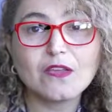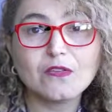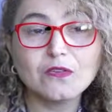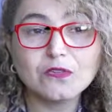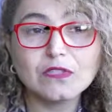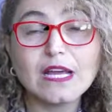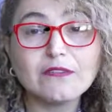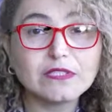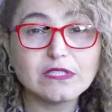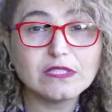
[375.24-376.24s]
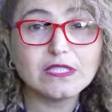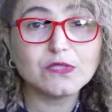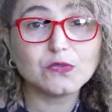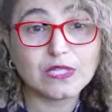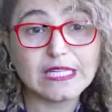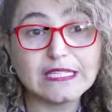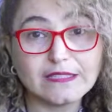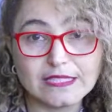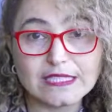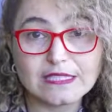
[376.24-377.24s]
You could have a disease or an
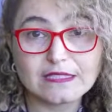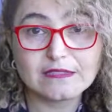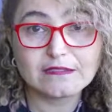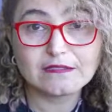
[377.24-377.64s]
illness.